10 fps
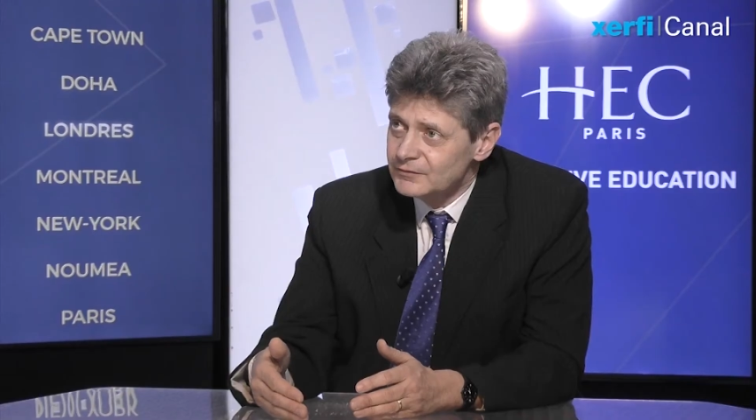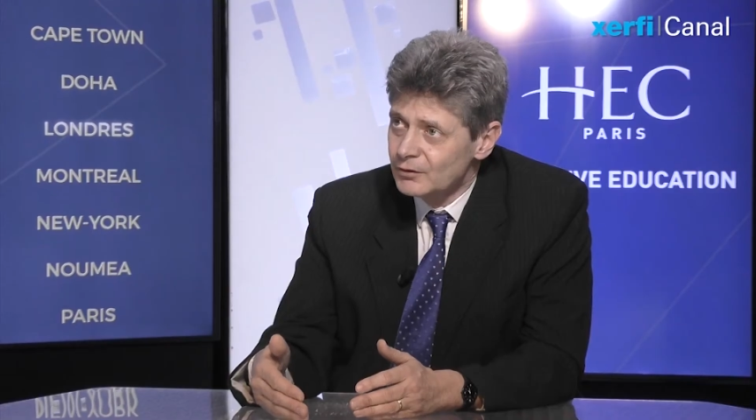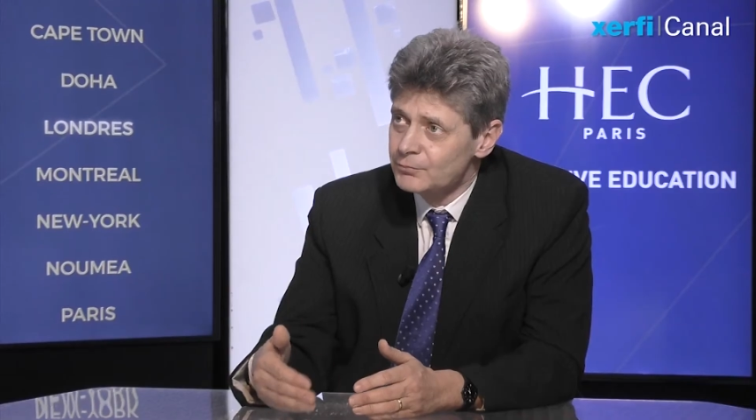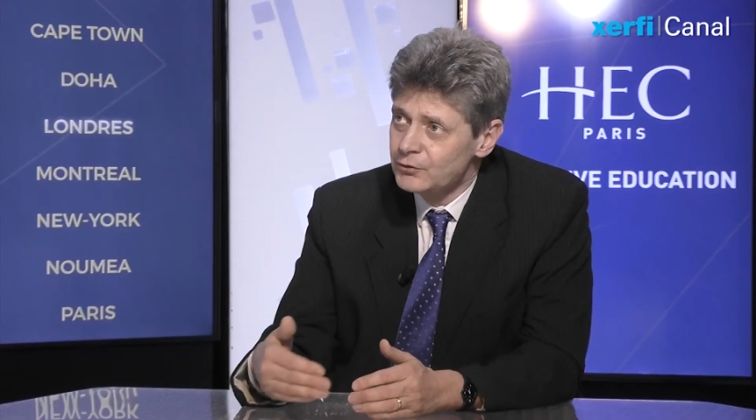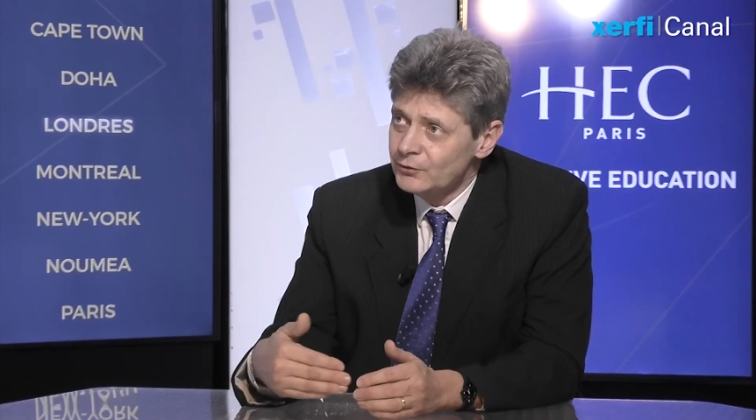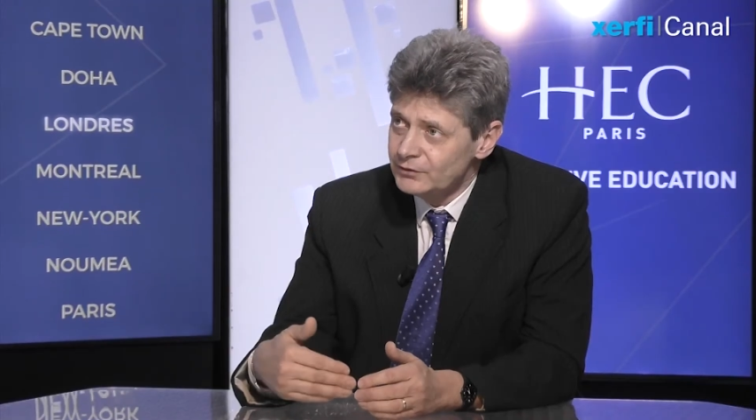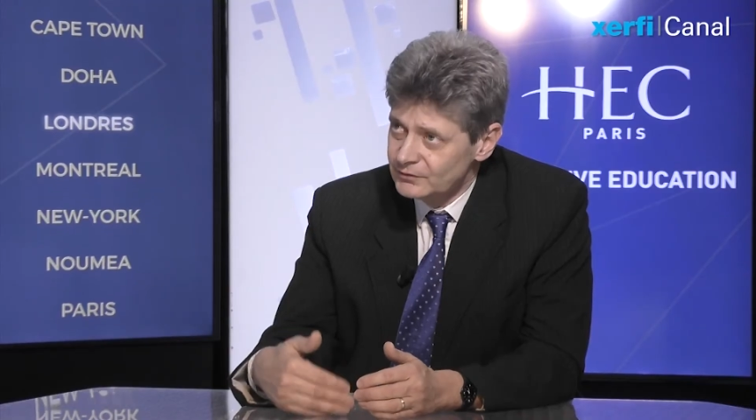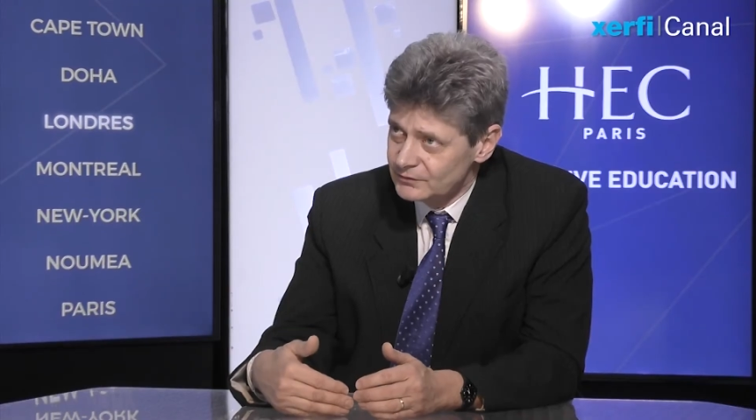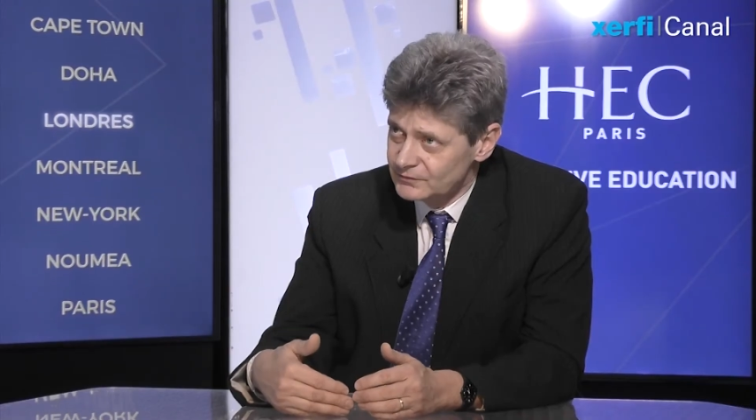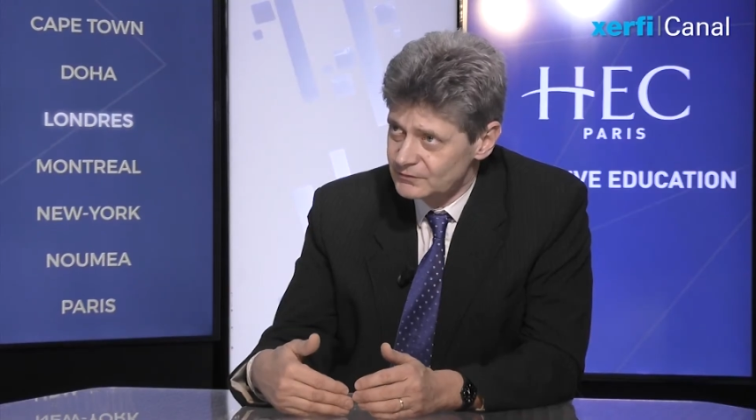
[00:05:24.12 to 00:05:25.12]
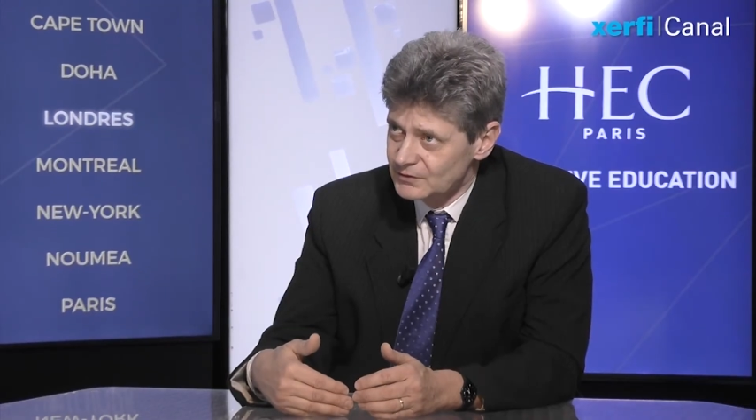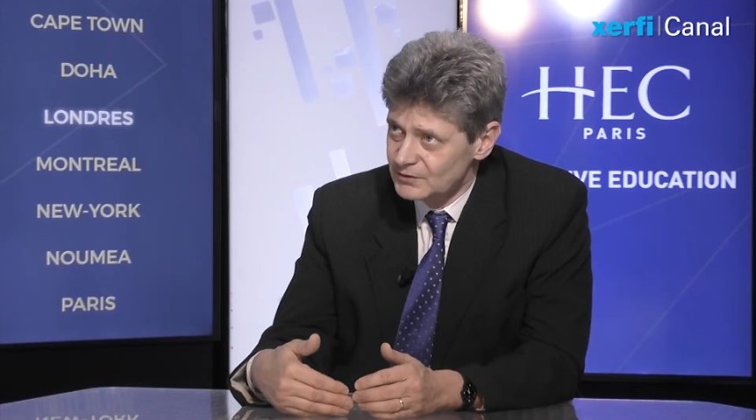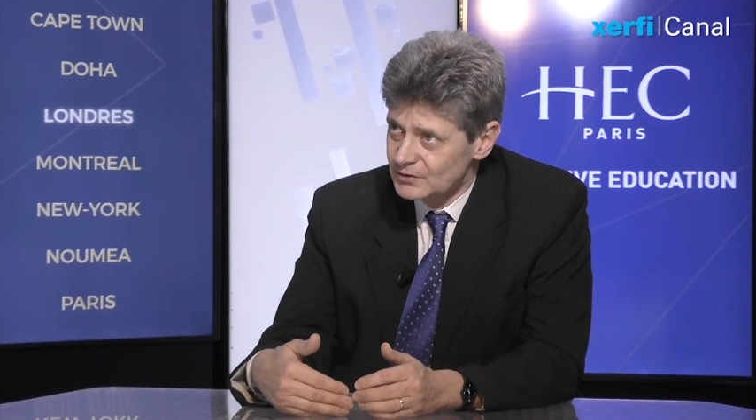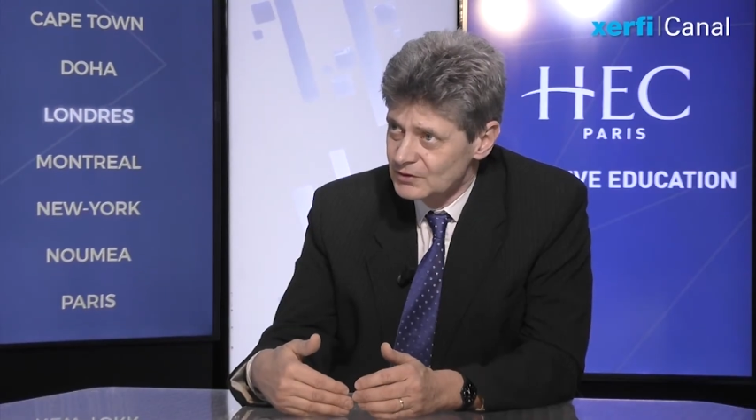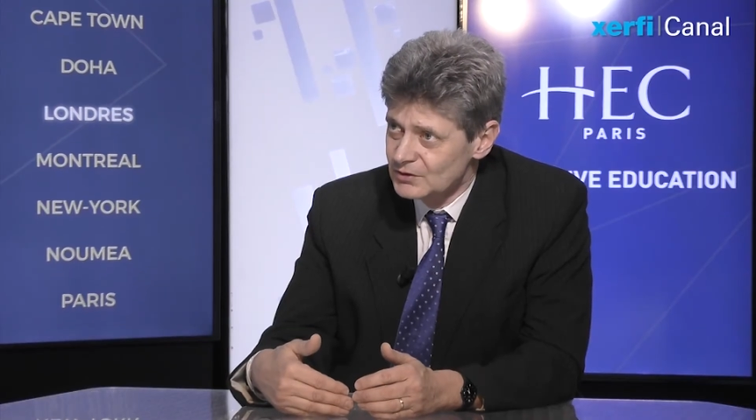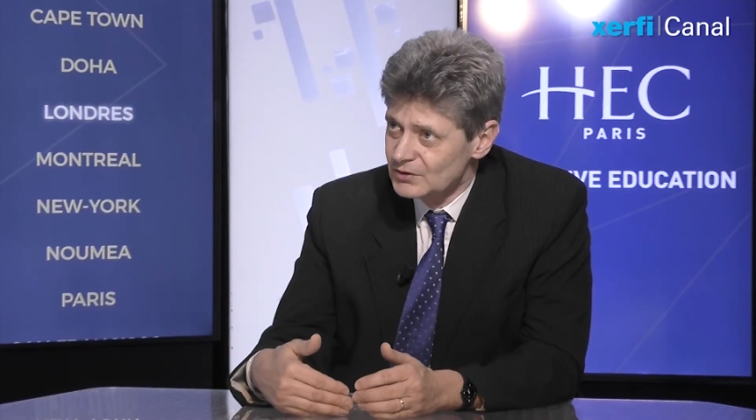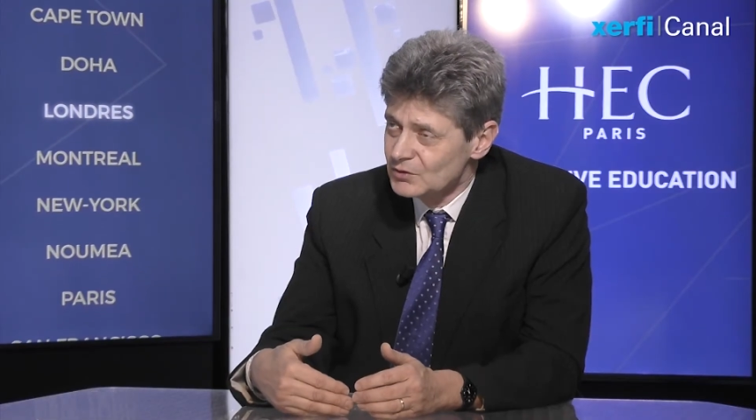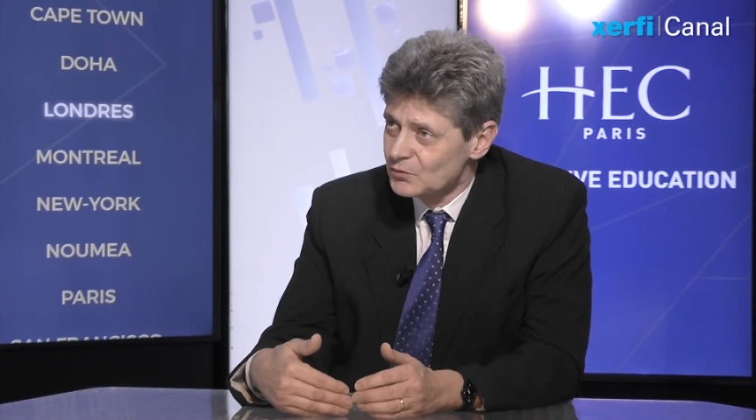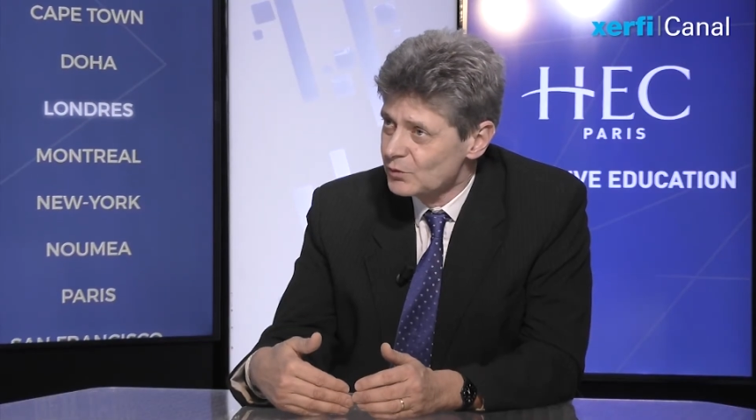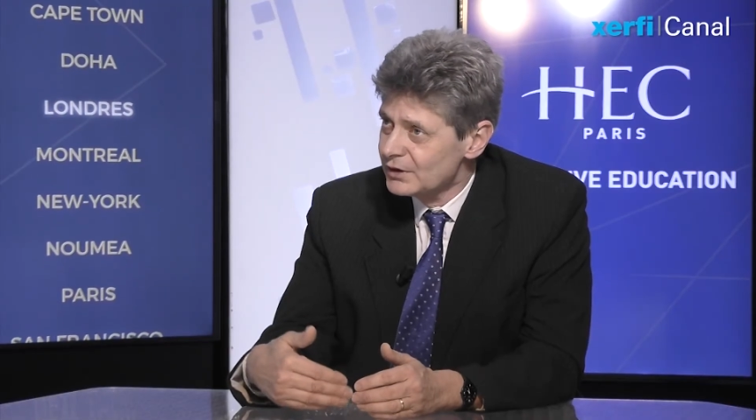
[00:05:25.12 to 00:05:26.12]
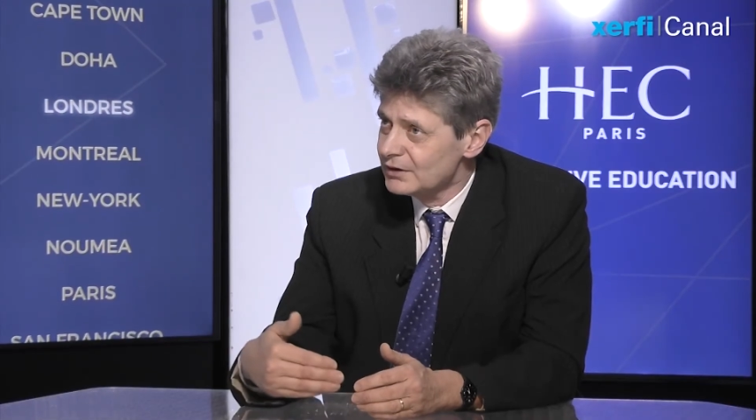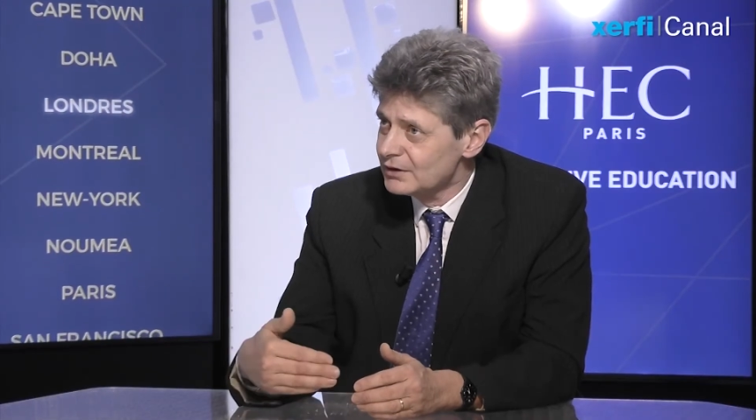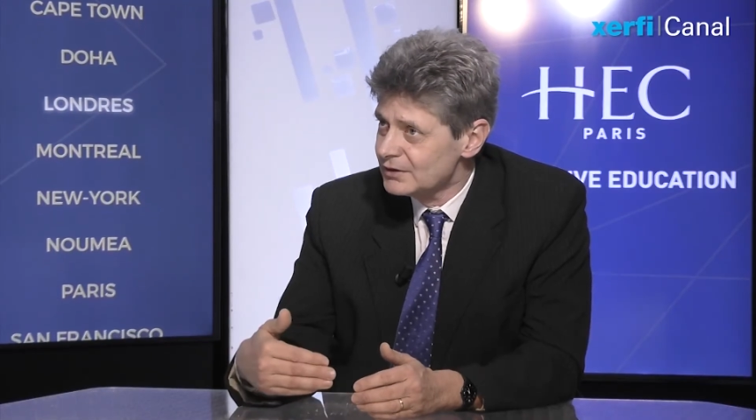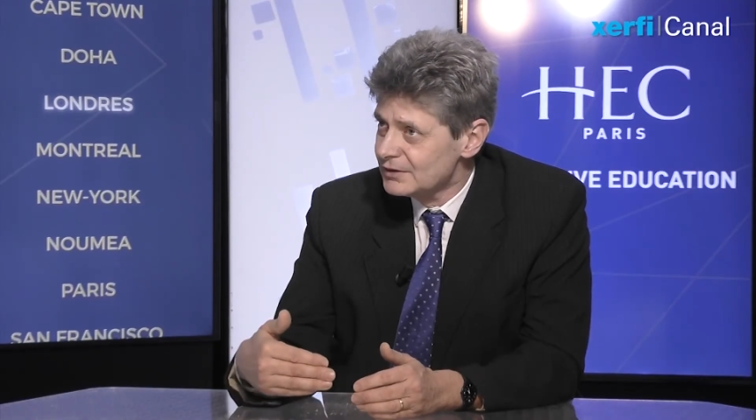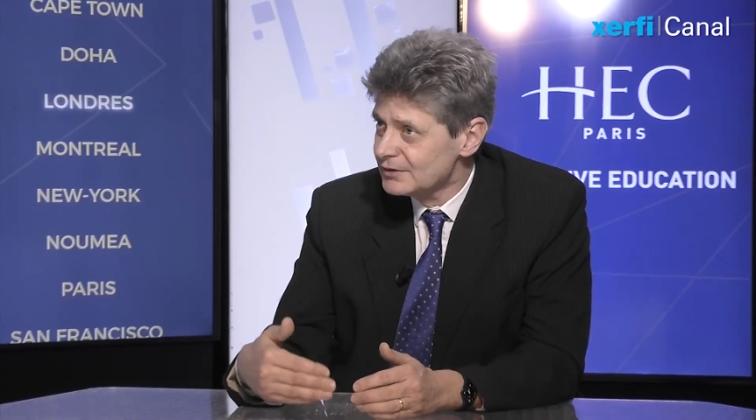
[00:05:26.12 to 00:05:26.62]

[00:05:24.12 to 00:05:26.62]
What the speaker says: employees will